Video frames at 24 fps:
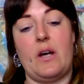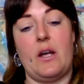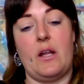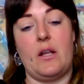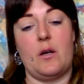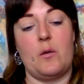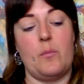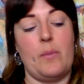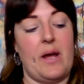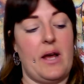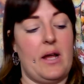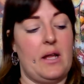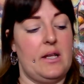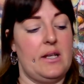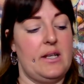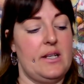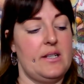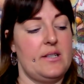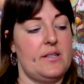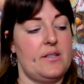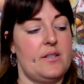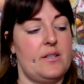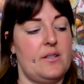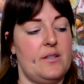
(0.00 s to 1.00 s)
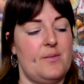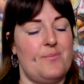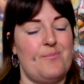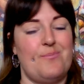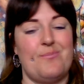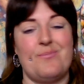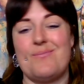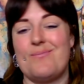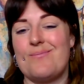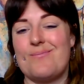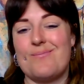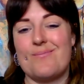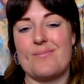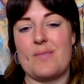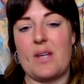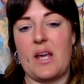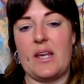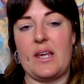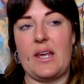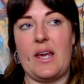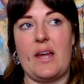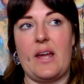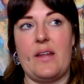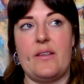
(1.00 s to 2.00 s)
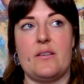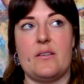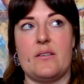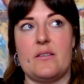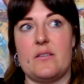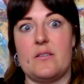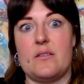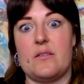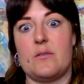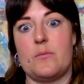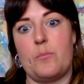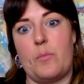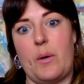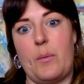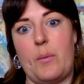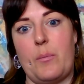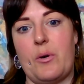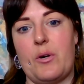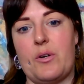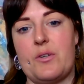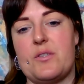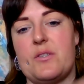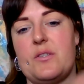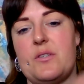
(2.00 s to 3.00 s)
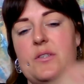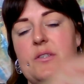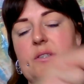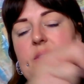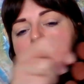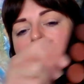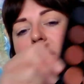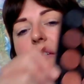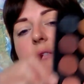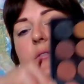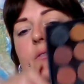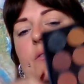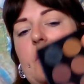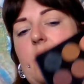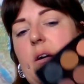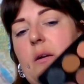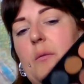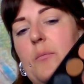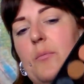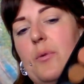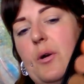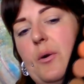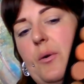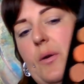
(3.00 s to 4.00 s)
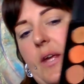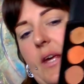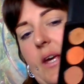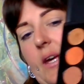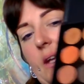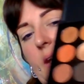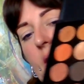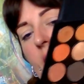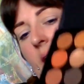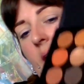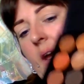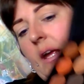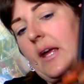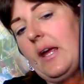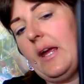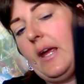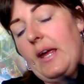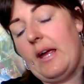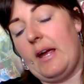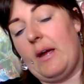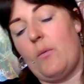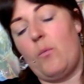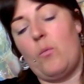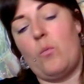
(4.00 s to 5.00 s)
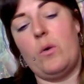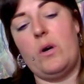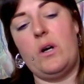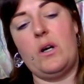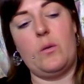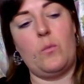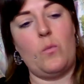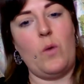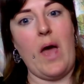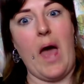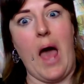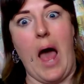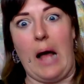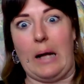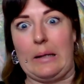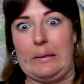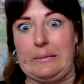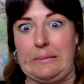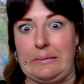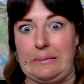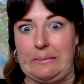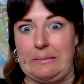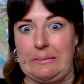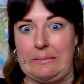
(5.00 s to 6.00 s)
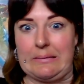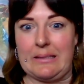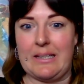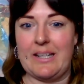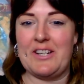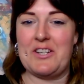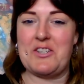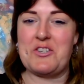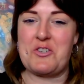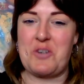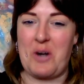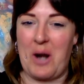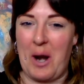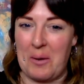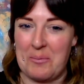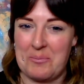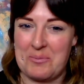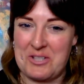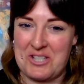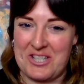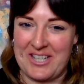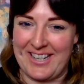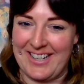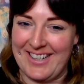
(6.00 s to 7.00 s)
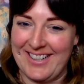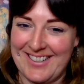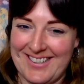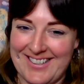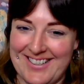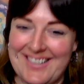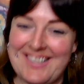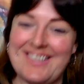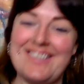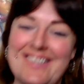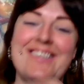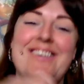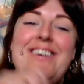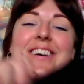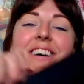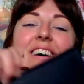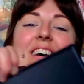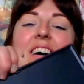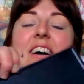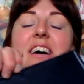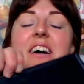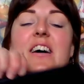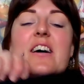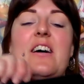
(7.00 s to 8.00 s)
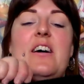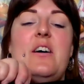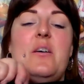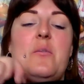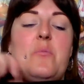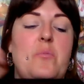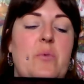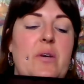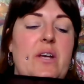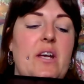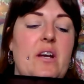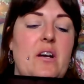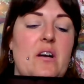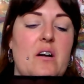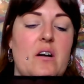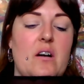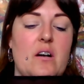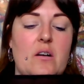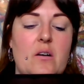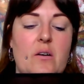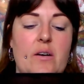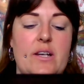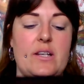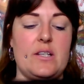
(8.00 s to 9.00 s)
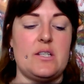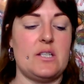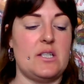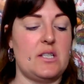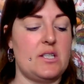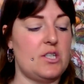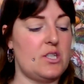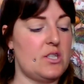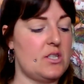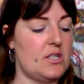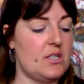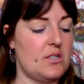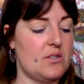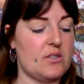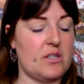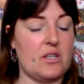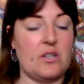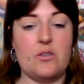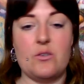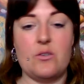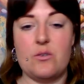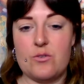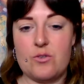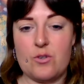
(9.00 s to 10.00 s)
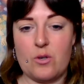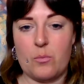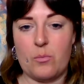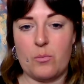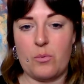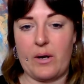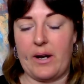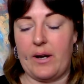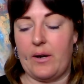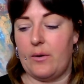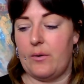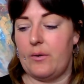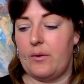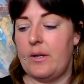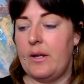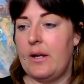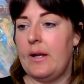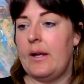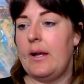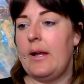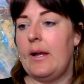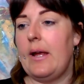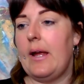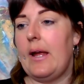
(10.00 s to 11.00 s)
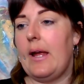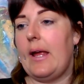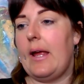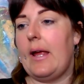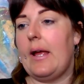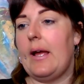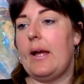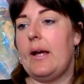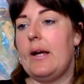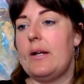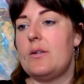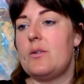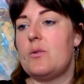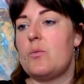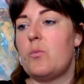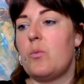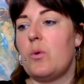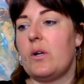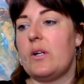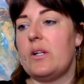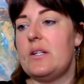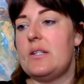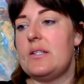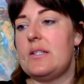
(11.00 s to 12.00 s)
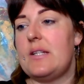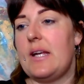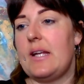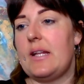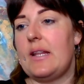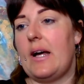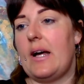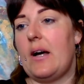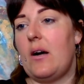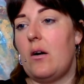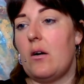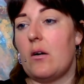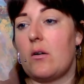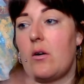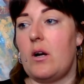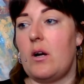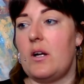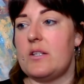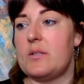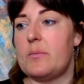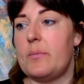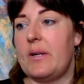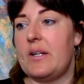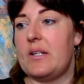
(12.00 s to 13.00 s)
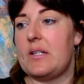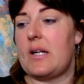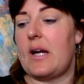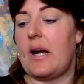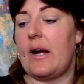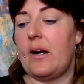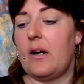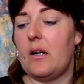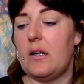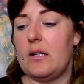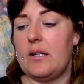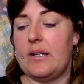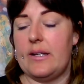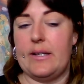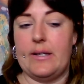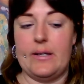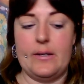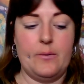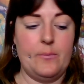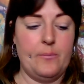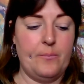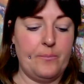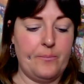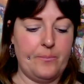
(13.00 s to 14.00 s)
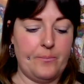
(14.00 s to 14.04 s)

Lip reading: color palette. Again, this is my personal stuff, not pro kit. And we're, wow, gonna drop shit. We are going to just use a neutral brown, and we're going to take that across my entire lid